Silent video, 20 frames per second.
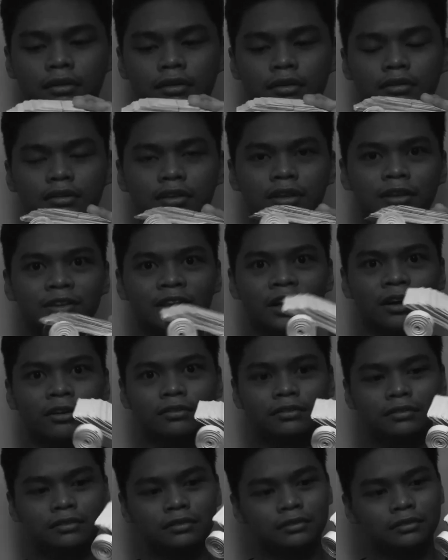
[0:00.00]
Turns out
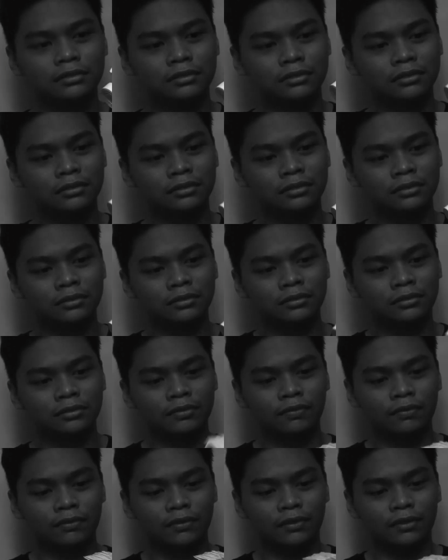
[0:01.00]

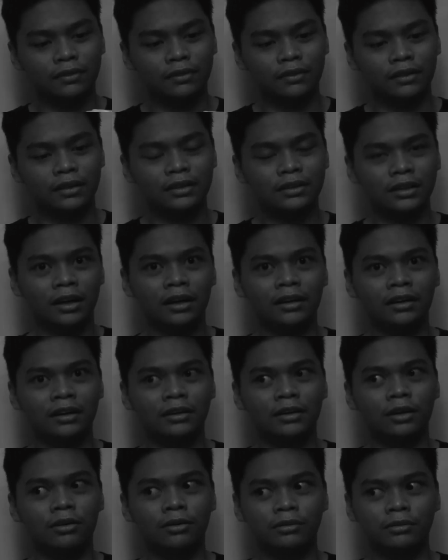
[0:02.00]
this car can
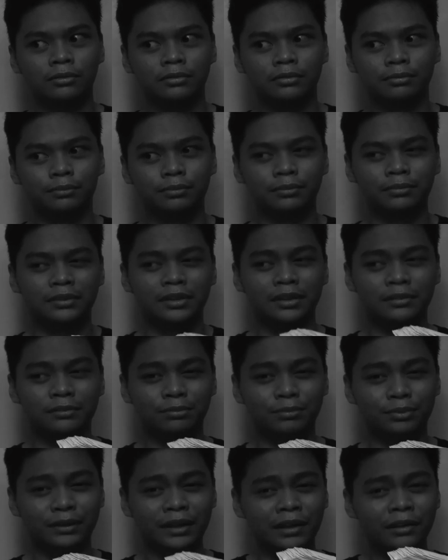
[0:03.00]
go
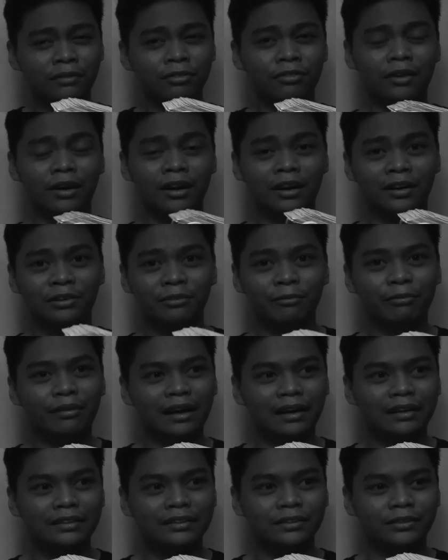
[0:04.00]
pretty far
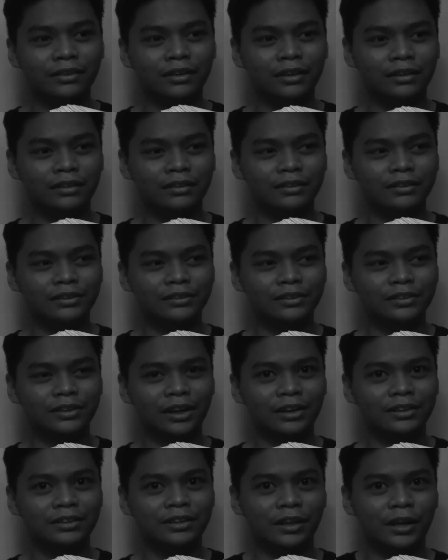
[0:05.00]
compared to the
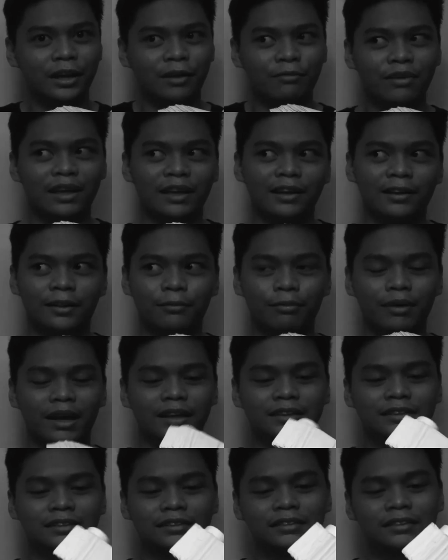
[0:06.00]
cars that I made in the
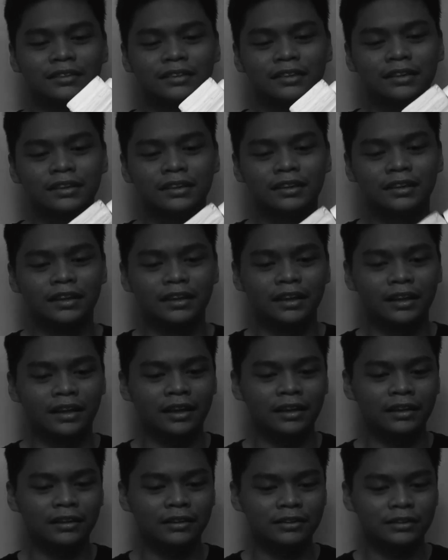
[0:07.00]
past.
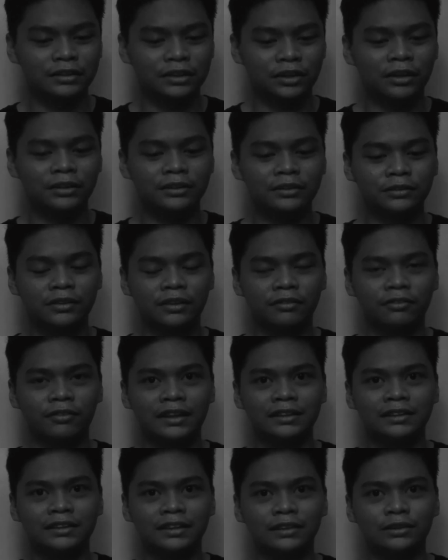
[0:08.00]
And it's also the
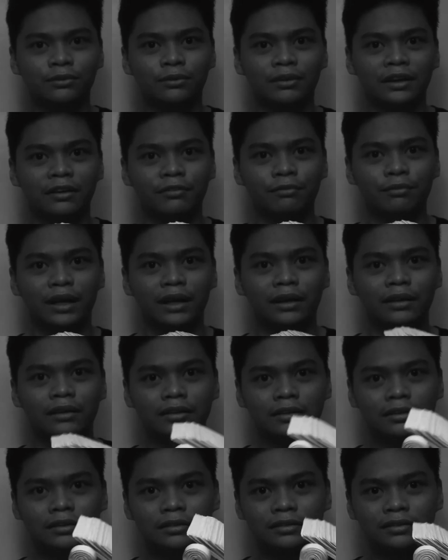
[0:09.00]
fastest one I've made,
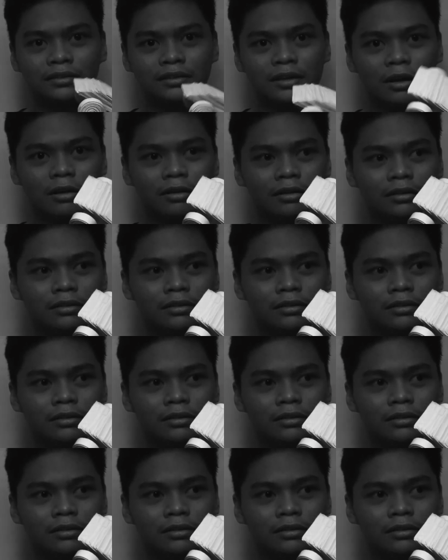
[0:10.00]
so